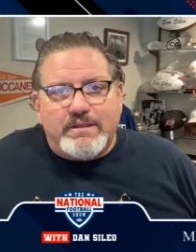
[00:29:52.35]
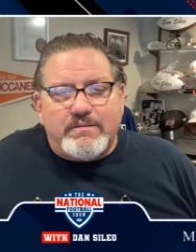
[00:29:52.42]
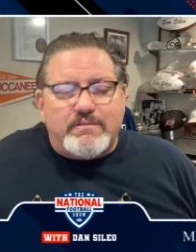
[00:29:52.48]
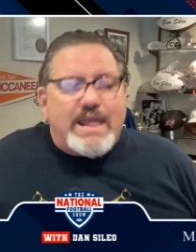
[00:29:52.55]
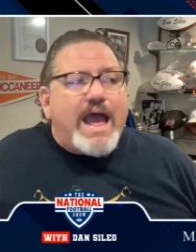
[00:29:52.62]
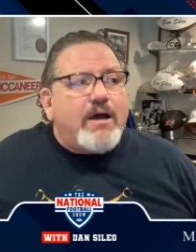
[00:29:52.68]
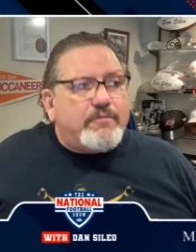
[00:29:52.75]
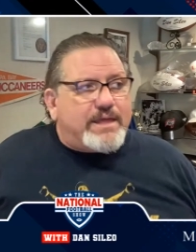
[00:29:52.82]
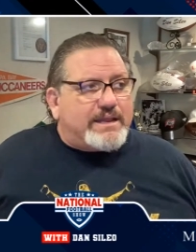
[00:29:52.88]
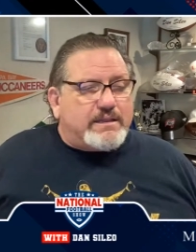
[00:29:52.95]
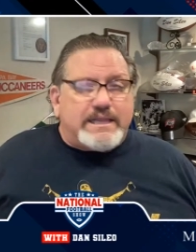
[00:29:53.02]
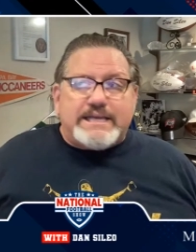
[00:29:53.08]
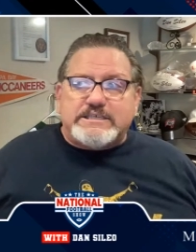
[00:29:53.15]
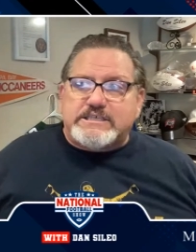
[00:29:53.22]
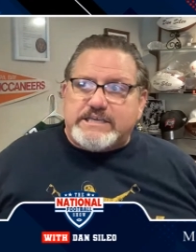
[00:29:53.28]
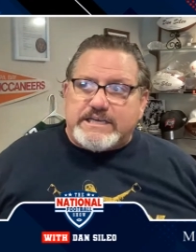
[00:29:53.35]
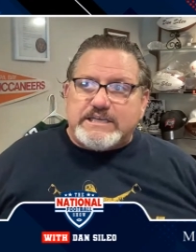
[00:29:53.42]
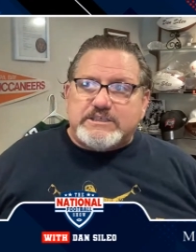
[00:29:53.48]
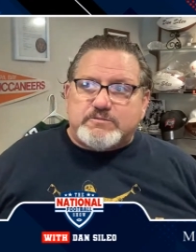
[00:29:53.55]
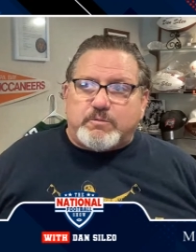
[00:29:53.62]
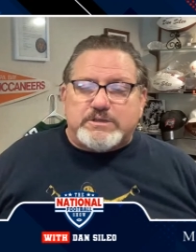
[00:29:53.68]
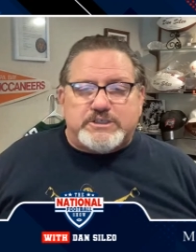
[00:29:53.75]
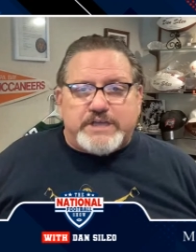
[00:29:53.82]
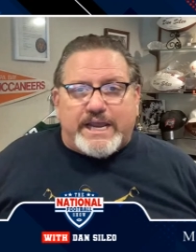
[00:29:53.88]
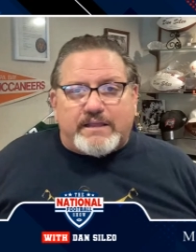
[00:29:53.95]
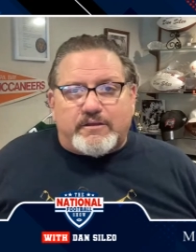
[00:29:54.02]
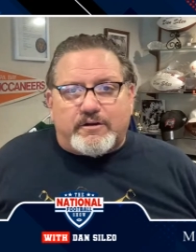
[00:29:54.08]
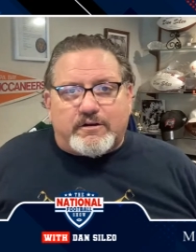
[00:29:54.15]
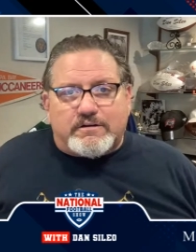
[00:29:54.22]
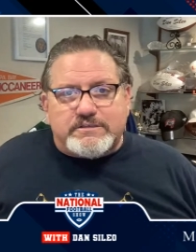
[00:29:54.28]
Now that Leigh sees what
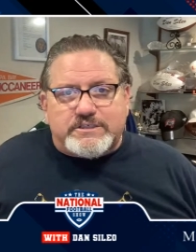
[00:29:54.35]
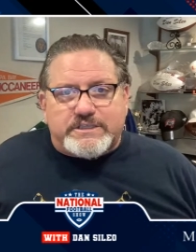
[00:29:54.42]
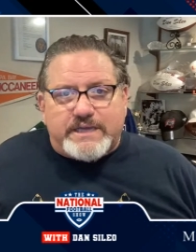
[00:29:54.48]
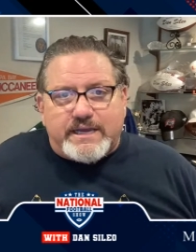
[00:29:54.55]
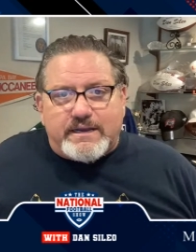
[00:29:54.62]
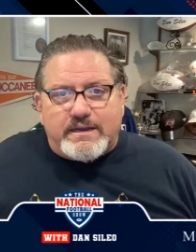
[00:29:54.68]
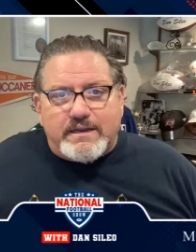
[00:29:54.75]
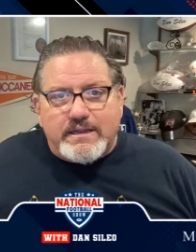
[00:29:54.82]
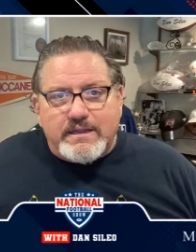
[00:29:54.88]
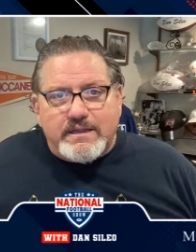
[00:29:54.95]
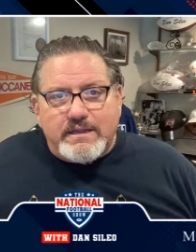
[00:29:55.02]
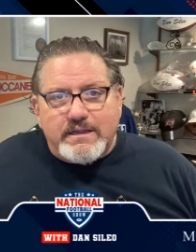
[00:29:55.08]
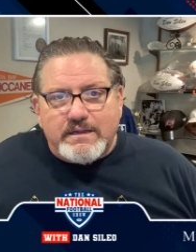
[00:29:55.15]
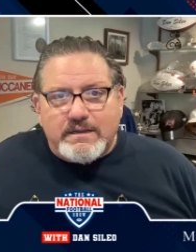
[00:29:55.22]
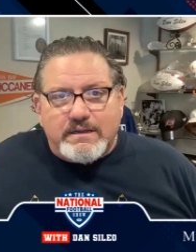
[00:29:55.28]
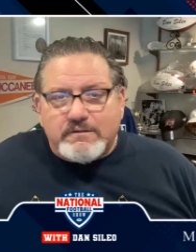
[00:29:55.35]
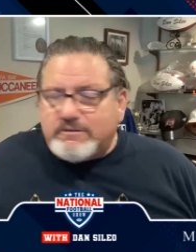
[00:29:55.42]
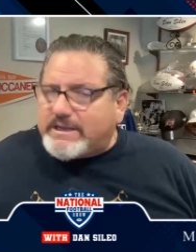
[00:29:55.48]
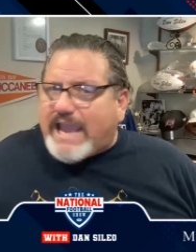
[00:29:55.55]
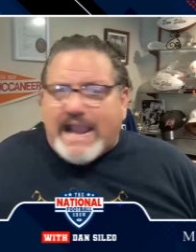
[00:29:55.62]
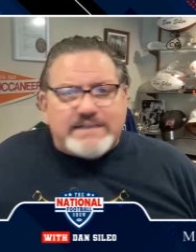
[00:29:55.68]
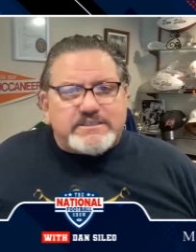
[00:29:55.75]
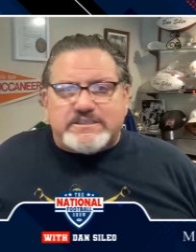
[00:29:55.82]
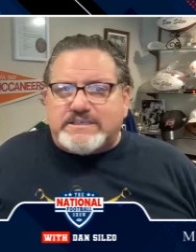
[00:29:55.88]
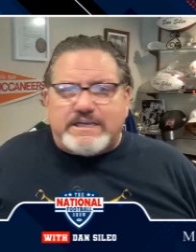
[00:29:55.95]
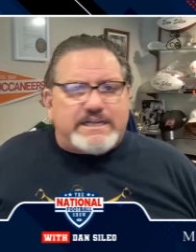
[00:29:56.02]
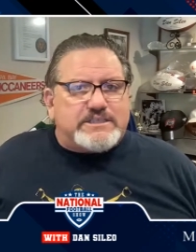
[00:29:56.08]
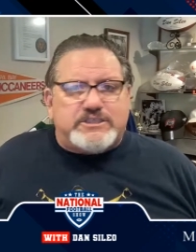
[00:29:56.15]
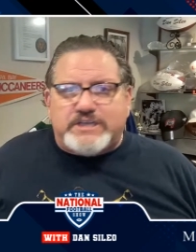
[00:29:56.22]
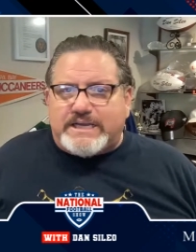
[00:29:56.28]
Jalen Hurts did, the Kansas
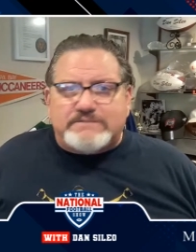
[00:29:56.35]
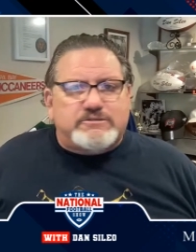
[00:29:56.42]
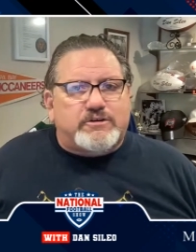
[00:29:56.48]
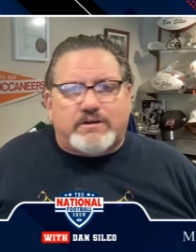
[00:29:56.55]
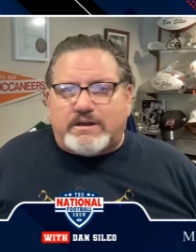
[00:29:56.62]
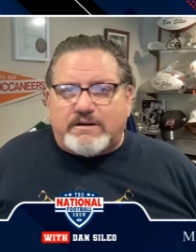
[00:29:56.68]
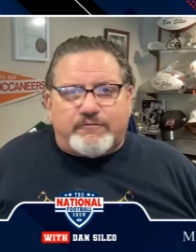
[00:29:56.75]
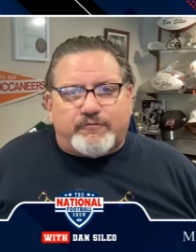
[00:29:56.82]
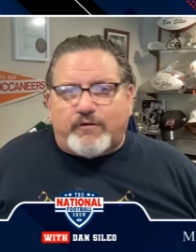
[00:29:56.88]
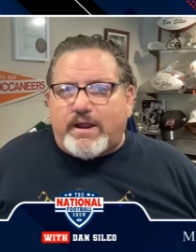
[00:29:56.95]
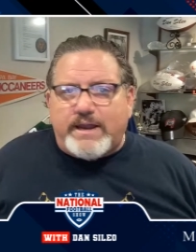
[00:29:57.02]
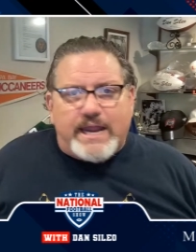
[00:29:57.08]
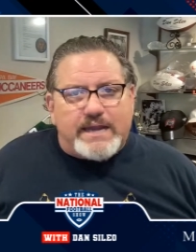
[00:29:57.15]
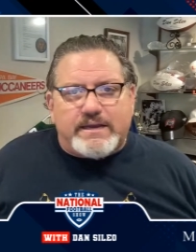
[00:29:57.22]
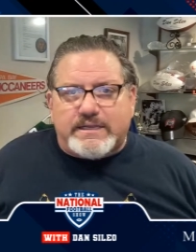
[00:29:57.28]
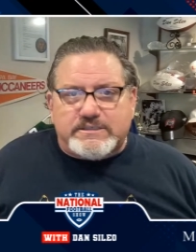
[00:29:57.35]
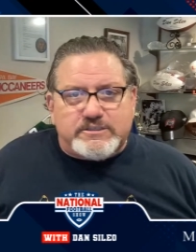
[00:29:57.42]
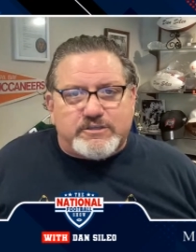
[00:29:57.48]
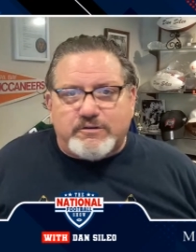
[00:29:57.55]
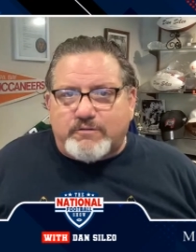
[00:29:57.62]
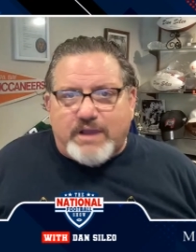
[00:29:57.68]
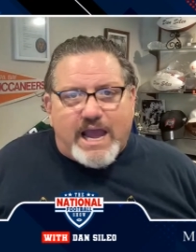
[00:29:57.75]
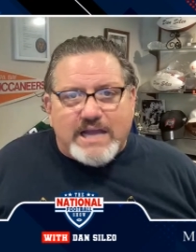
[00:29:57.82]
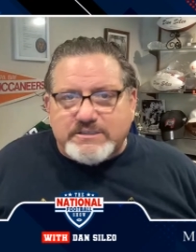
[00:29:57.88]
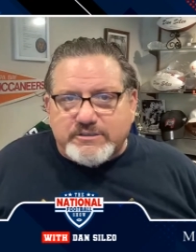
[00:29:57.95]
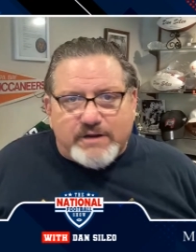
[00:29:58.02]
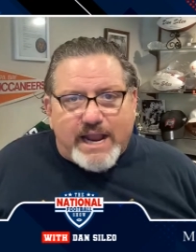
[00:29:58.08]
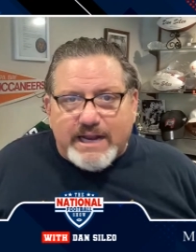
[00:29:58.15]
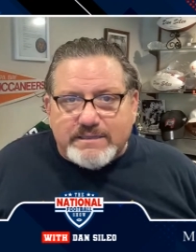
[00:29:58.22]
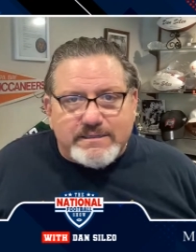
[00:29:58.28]
City Chiefs are going to front end his new
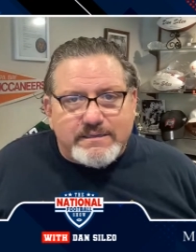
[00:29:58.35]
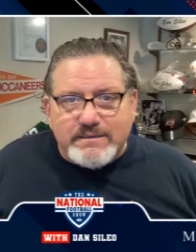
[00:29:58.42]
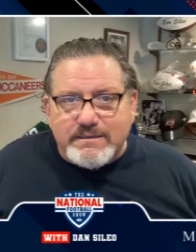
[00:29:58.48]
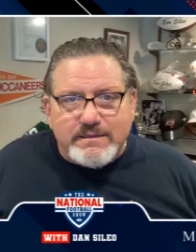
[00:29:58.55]
contract.